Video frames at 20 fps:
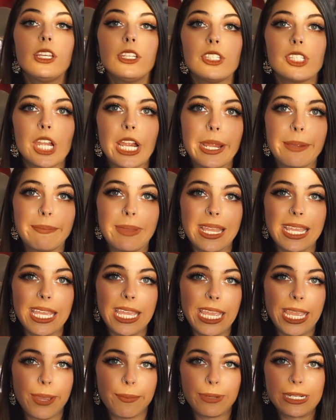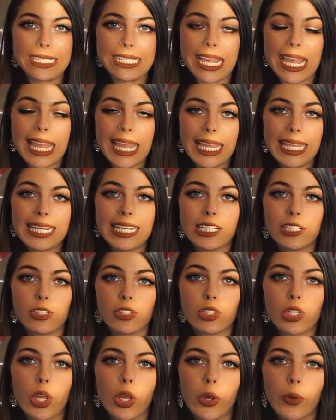Sorry, my camera died,
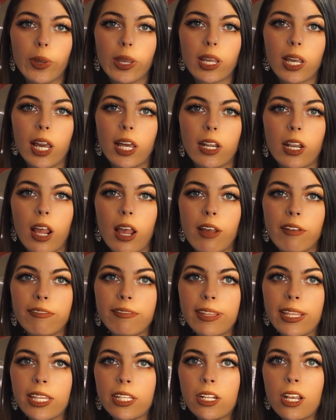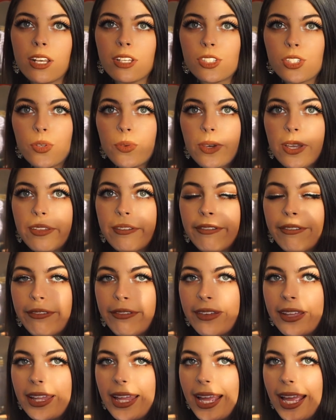so it cut off. And also I
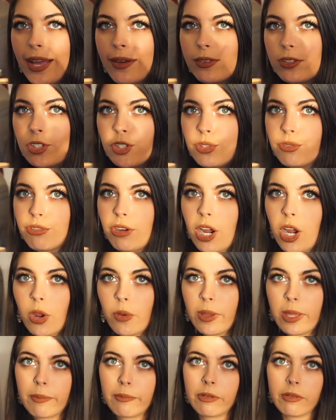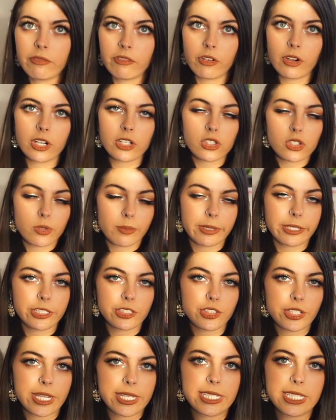feel like I was too far away before, so I'm going
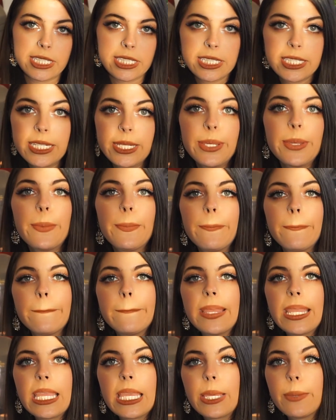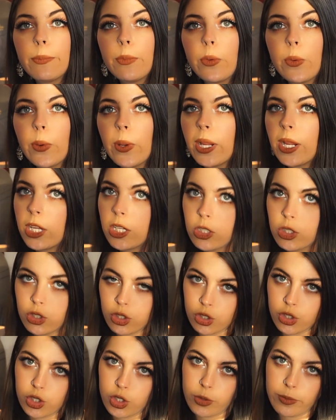to try to make it more
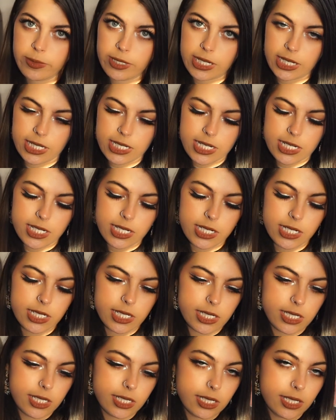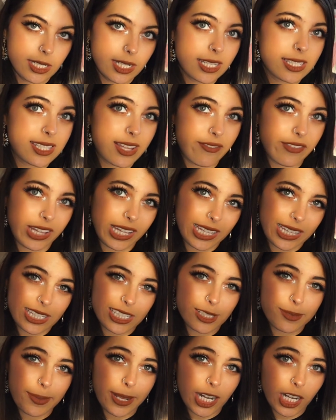zoomed in. Because I feel like
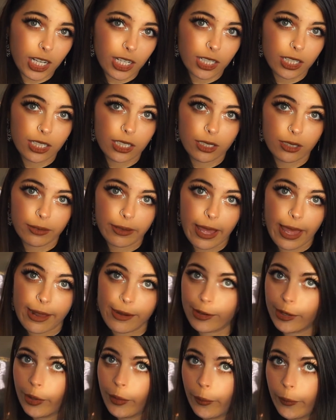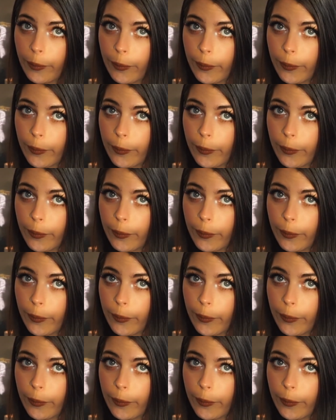that's better. I don't know.